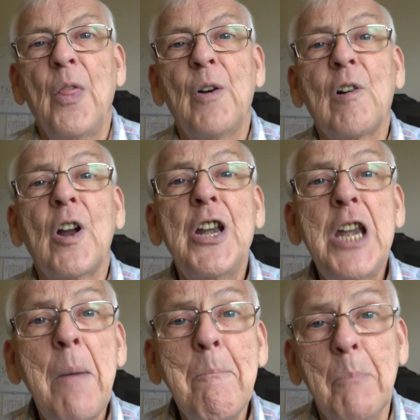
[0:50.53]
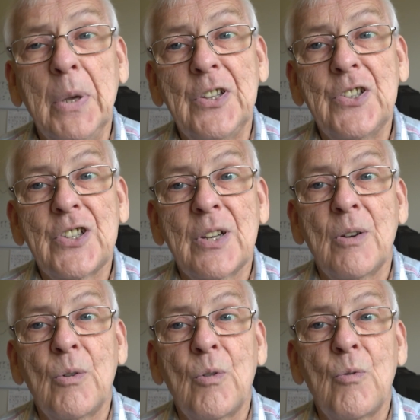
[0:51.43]
there are numbers
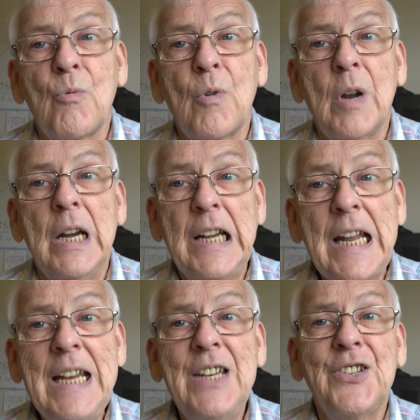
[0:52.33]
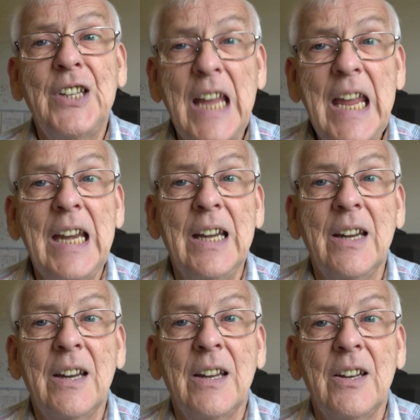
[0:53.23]
lasered in
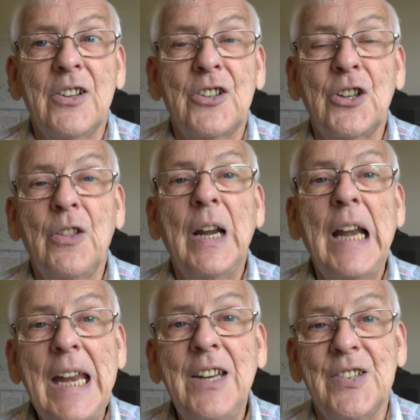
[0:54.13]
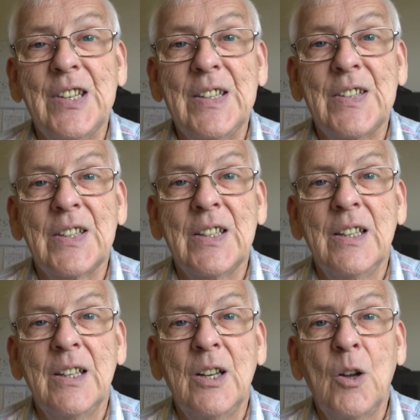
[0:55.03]
to the lenses
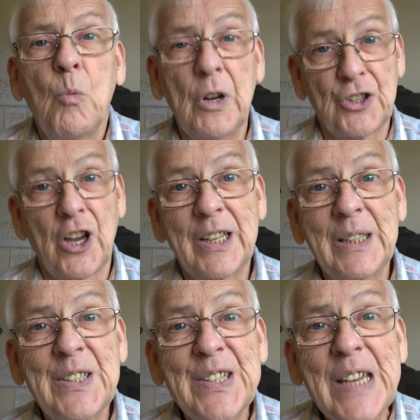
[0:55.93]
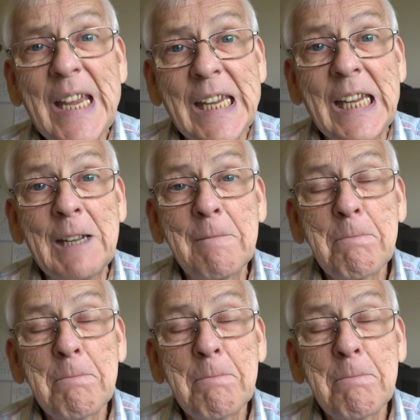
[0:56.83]
which I can see.